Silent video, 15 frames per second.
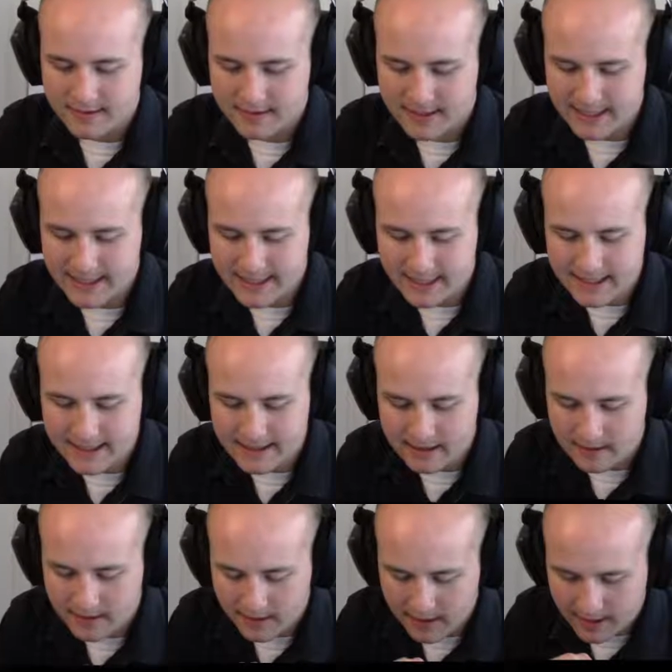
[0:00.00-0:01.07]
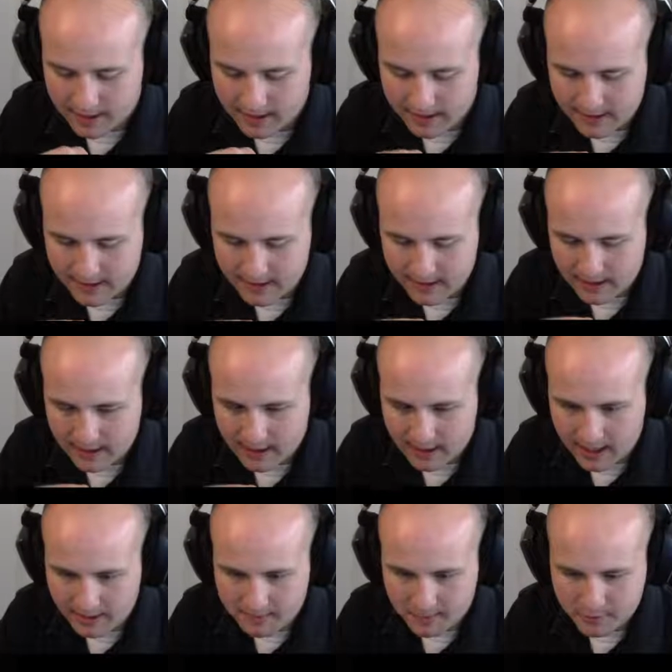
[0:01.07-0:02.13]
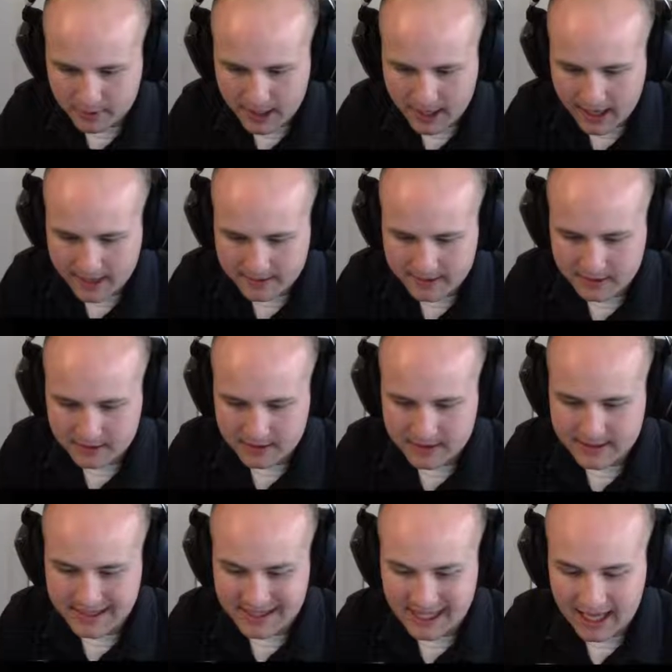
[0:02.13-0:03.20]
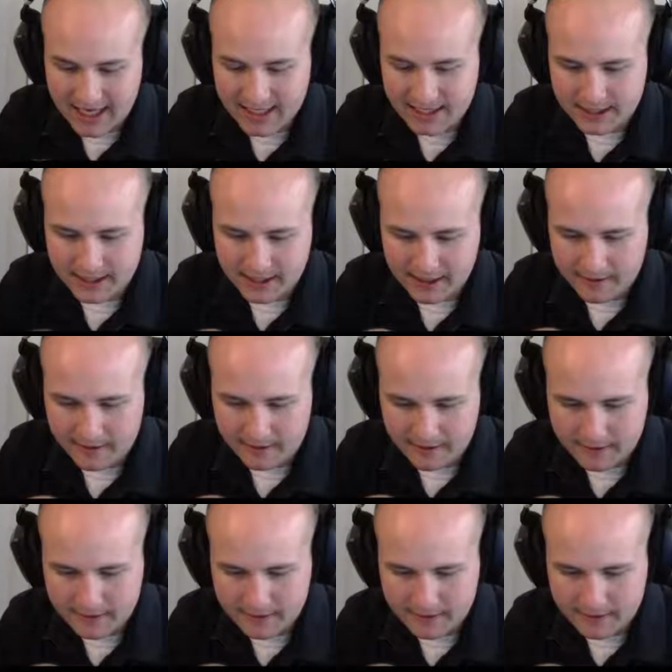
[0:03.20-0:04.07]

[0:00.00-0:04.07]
D then I put at is likely